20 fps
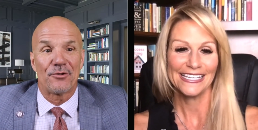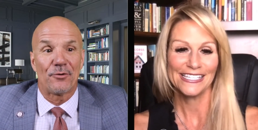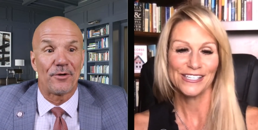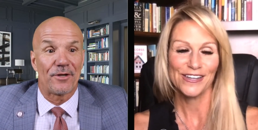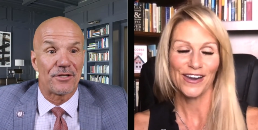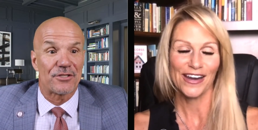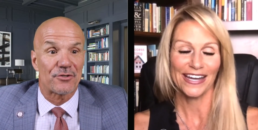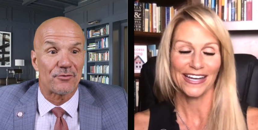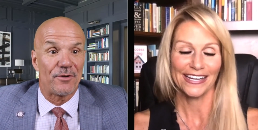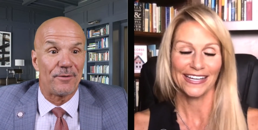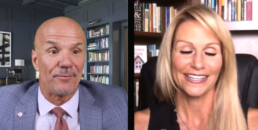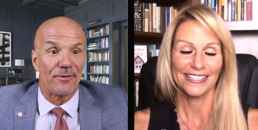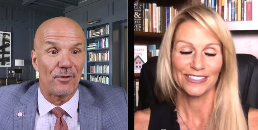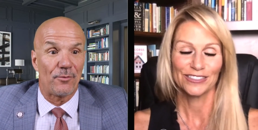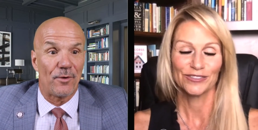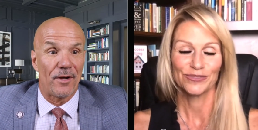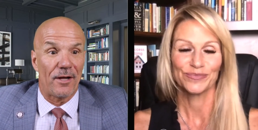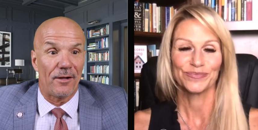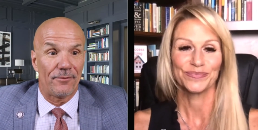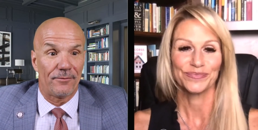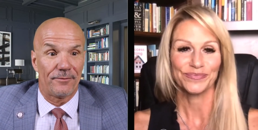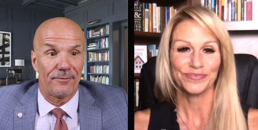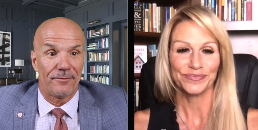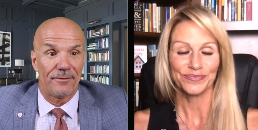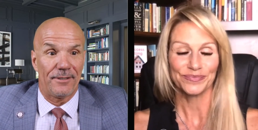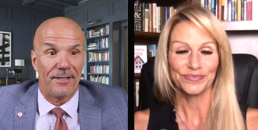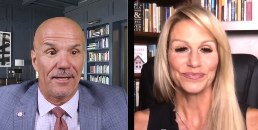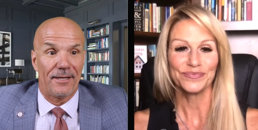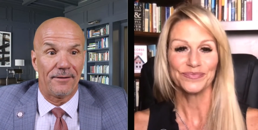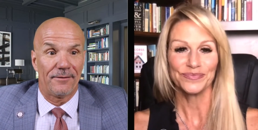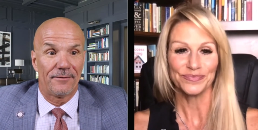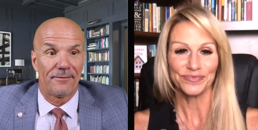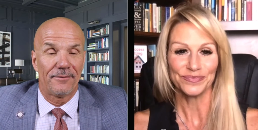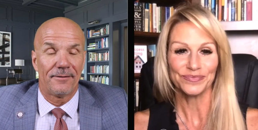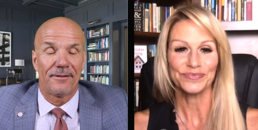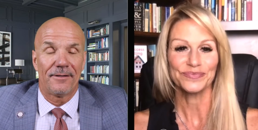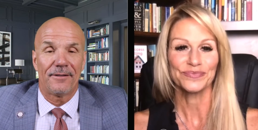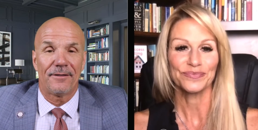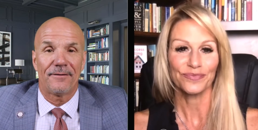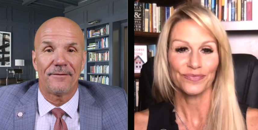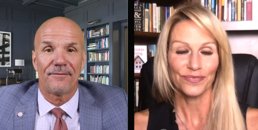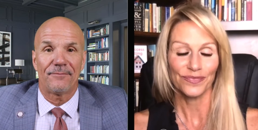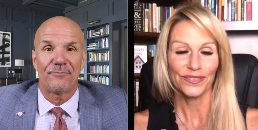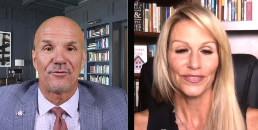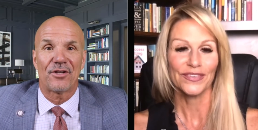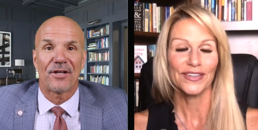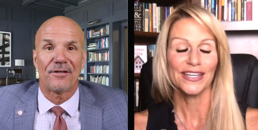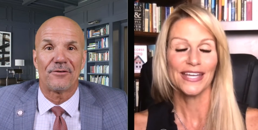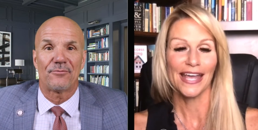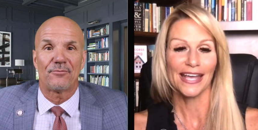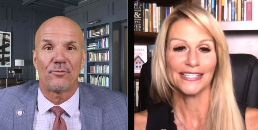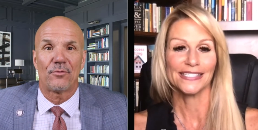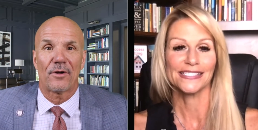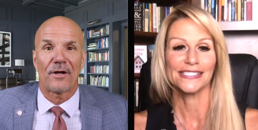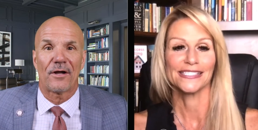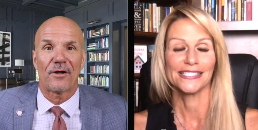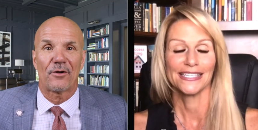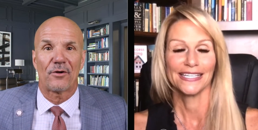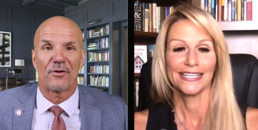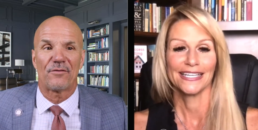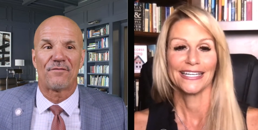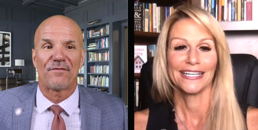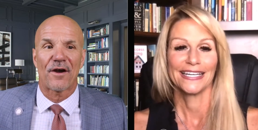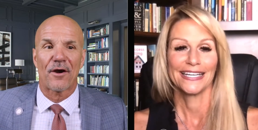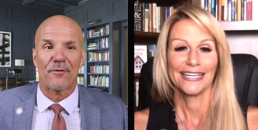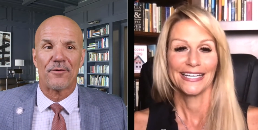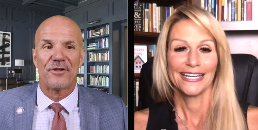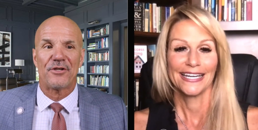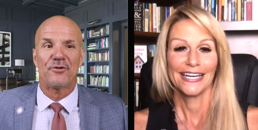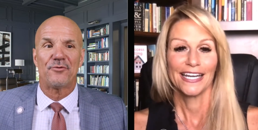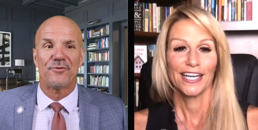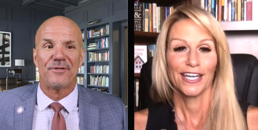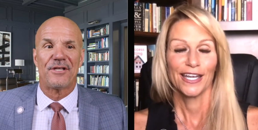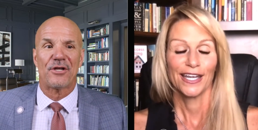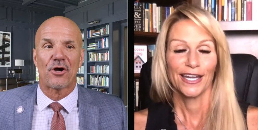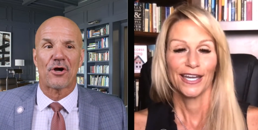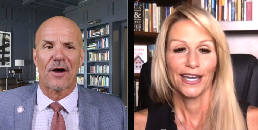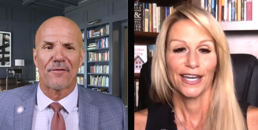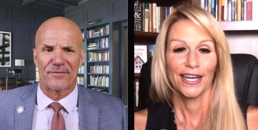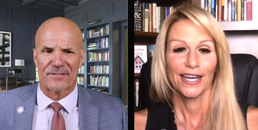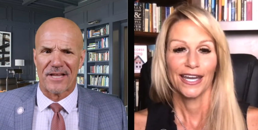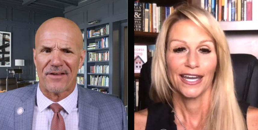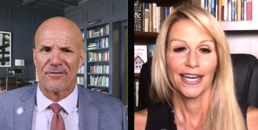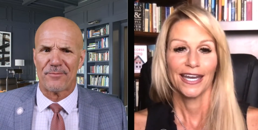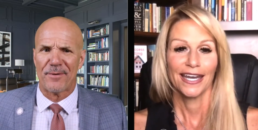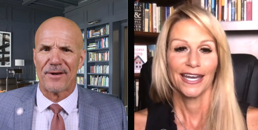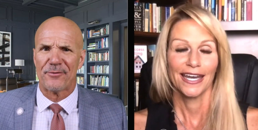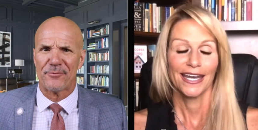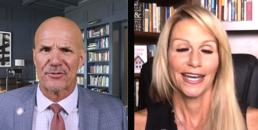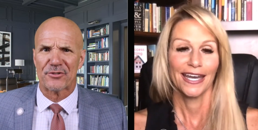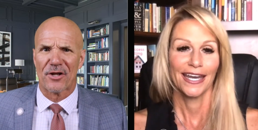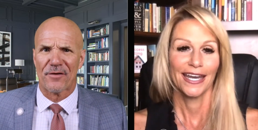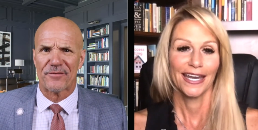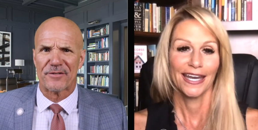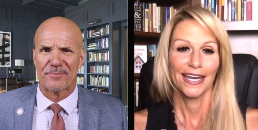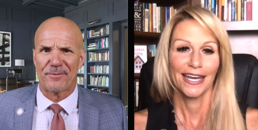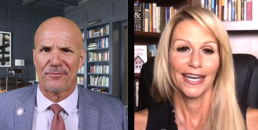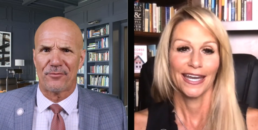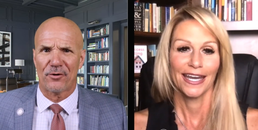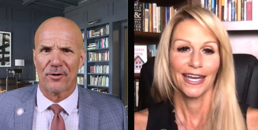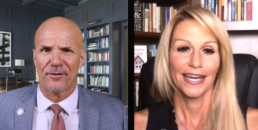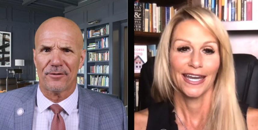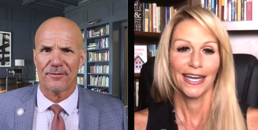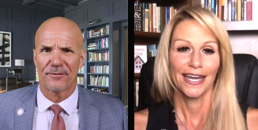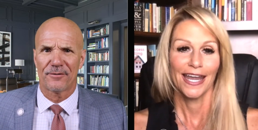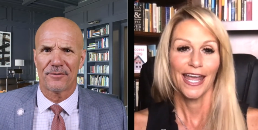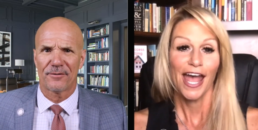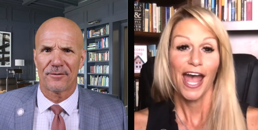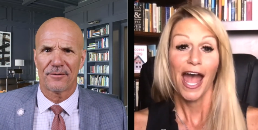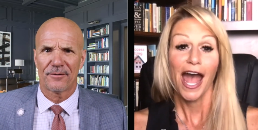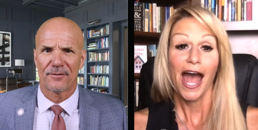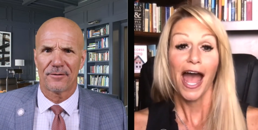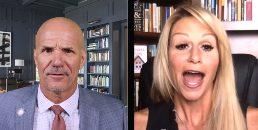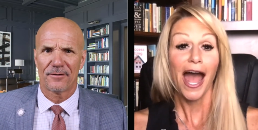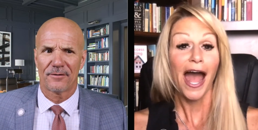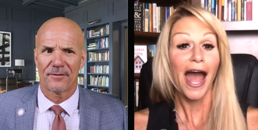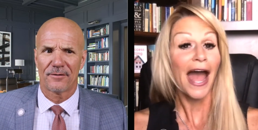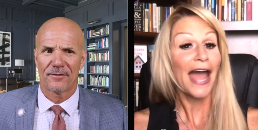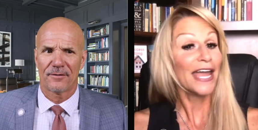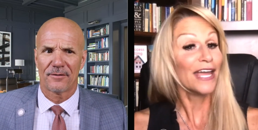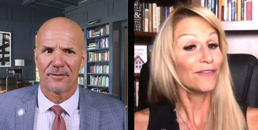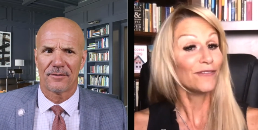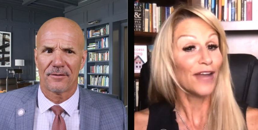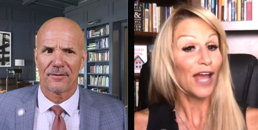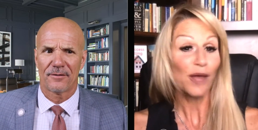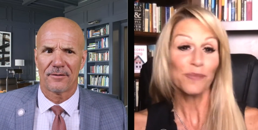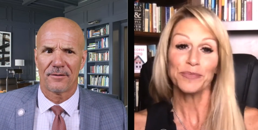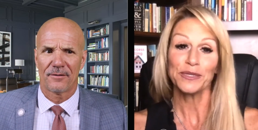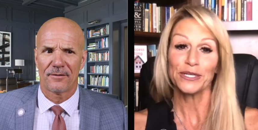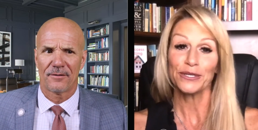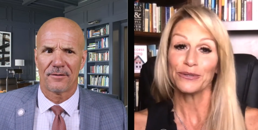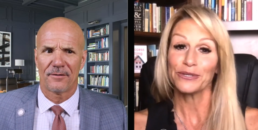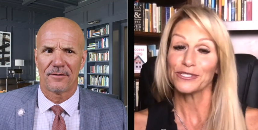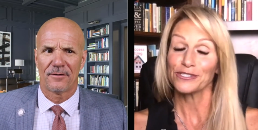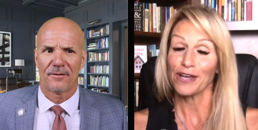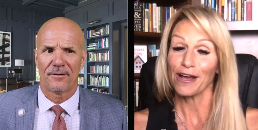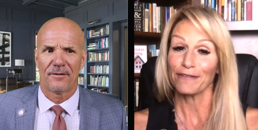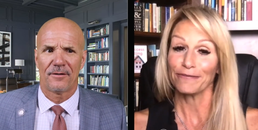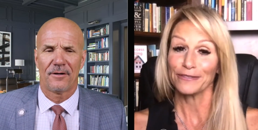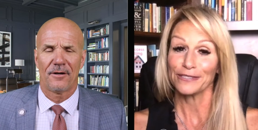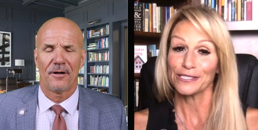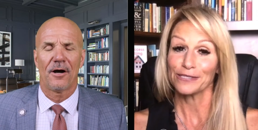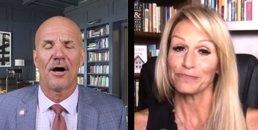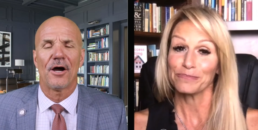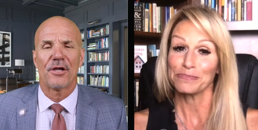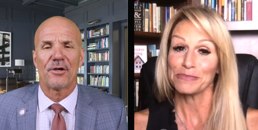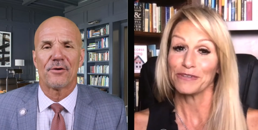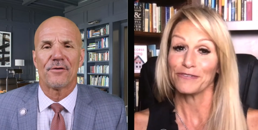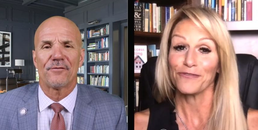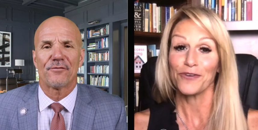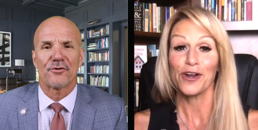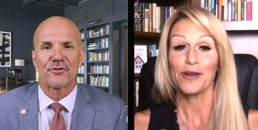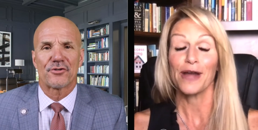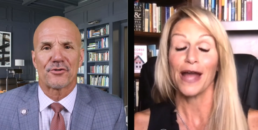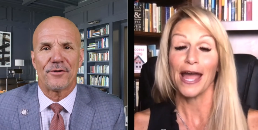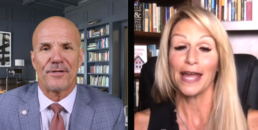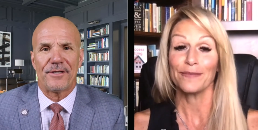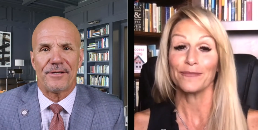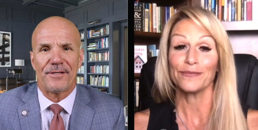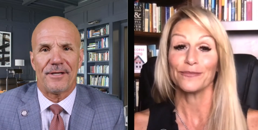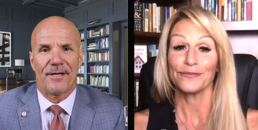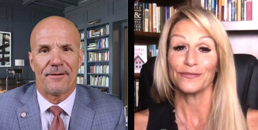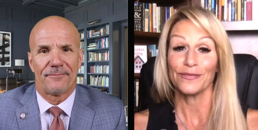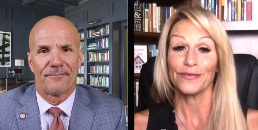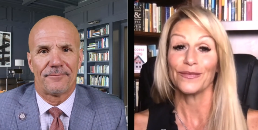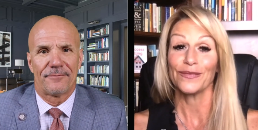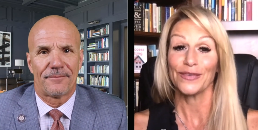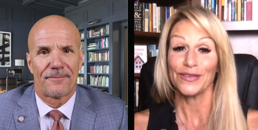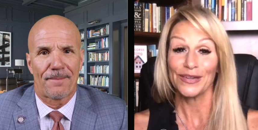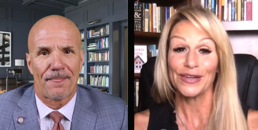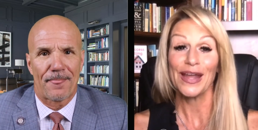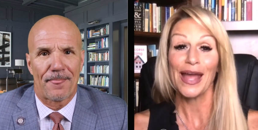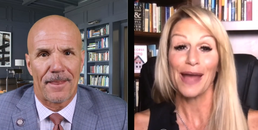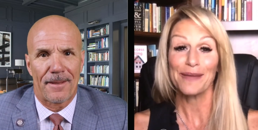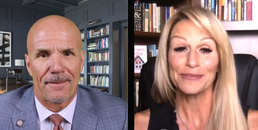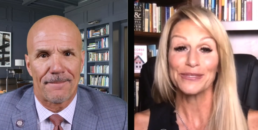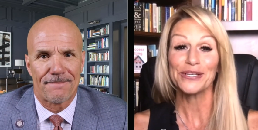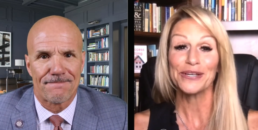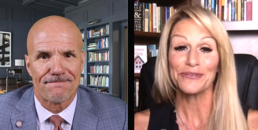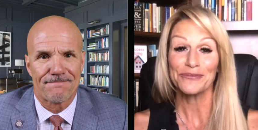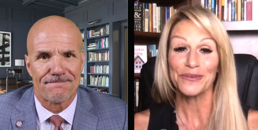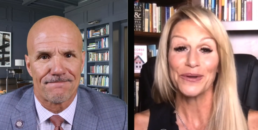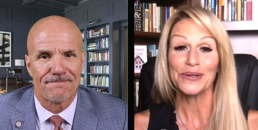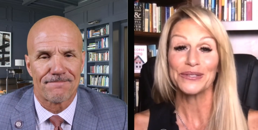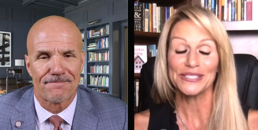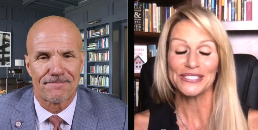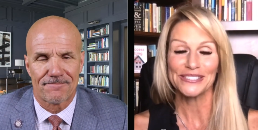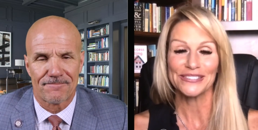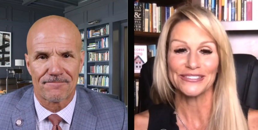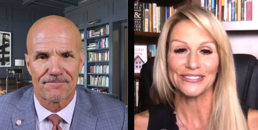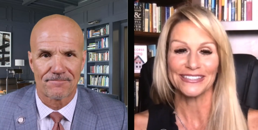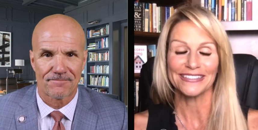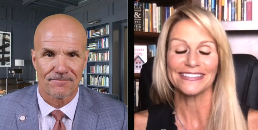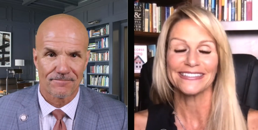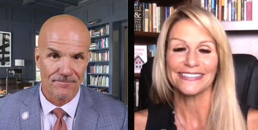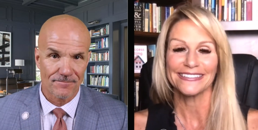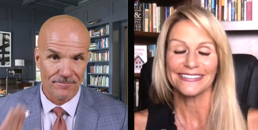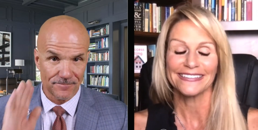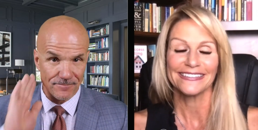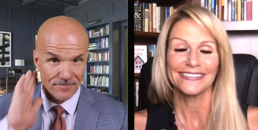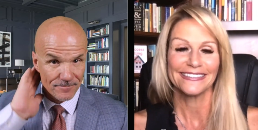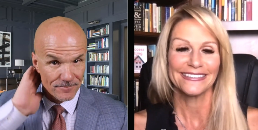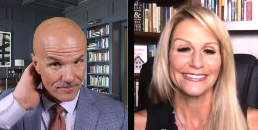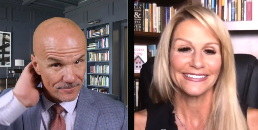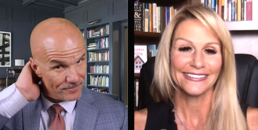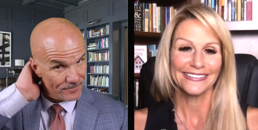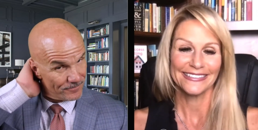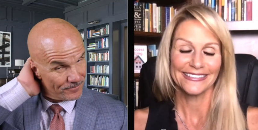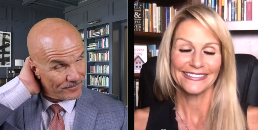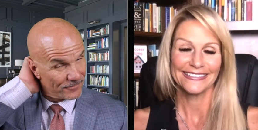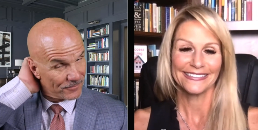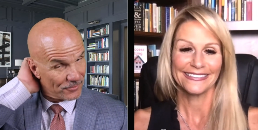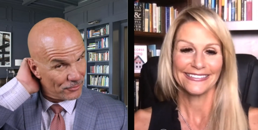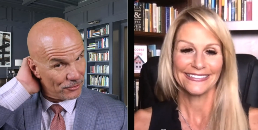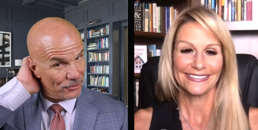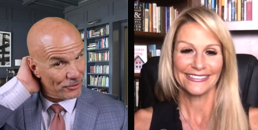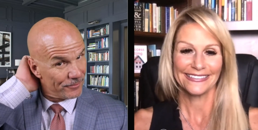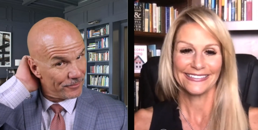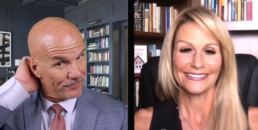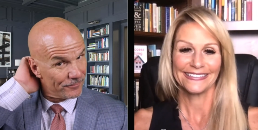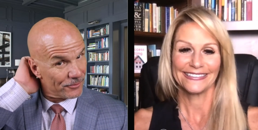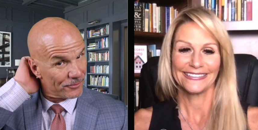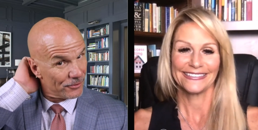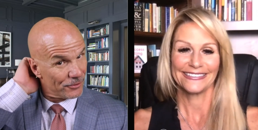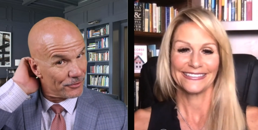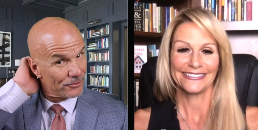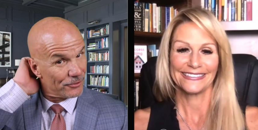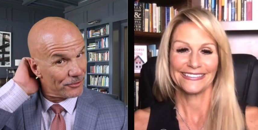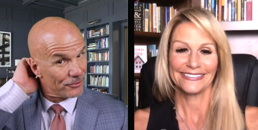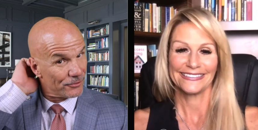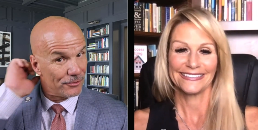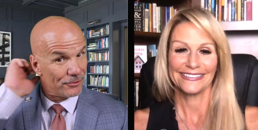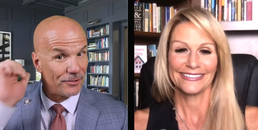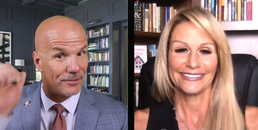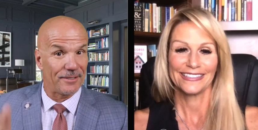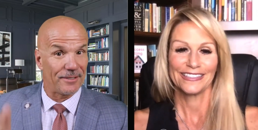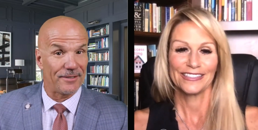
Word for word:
Speaker 1: doing he's extremely great. well. Yeah. Yes. Very unique office. Have you been to his office before?
Speaker 2: I have not been to his office. Oh, you're in for a treat. I'm, yeah, I'm looking forward to it.
Speaker 1: Good, good, good, good.